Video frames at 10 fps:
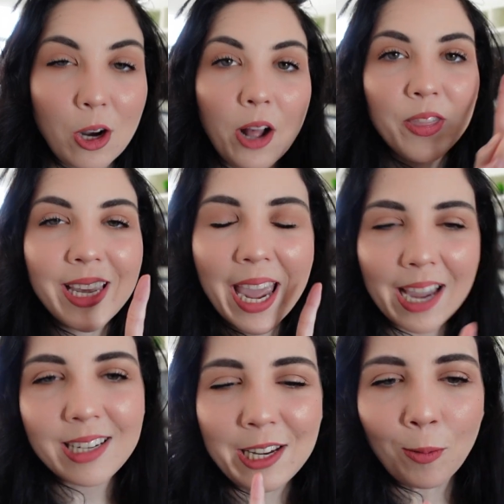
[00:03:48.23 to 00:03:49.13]
Not the
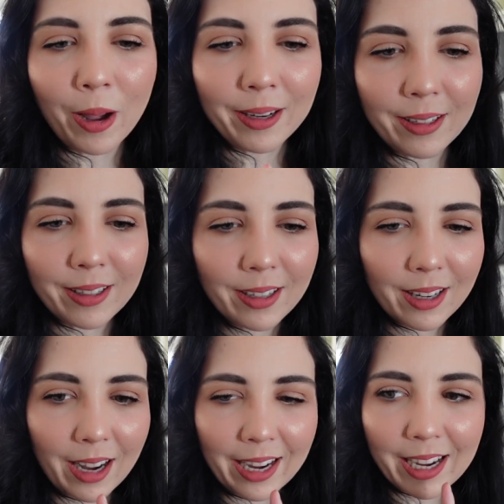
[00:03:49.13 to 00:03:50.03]
KD one.
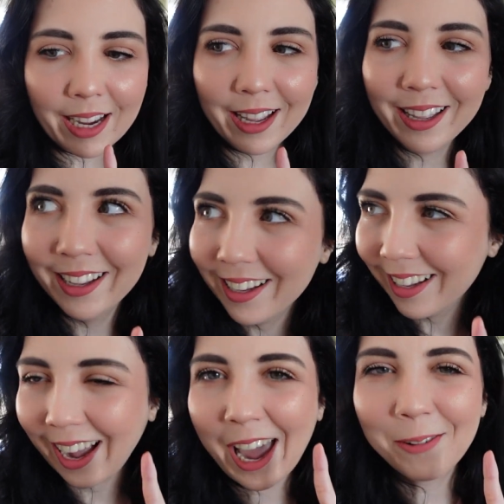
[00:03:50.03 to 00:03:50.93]
I
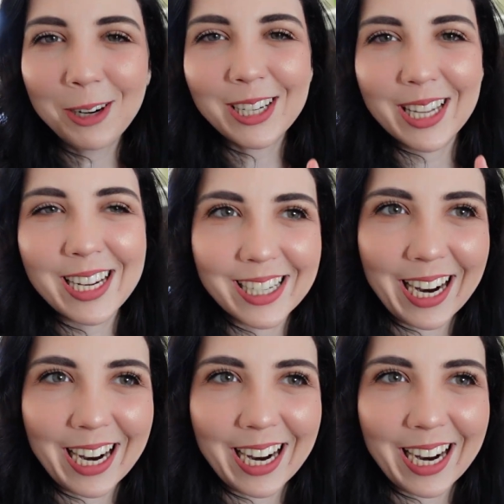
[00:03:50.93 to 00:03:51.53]
wish that did